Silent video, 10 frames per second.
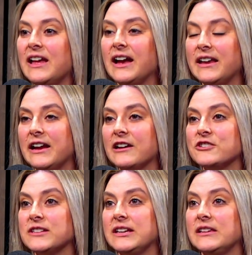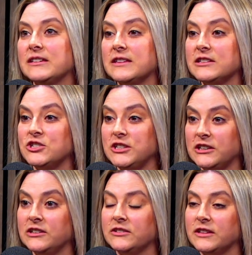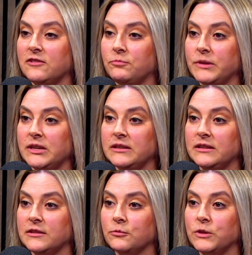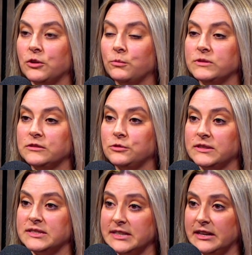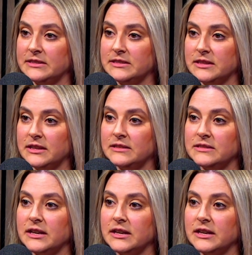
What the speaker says: And actually, this year we always look at stats and things,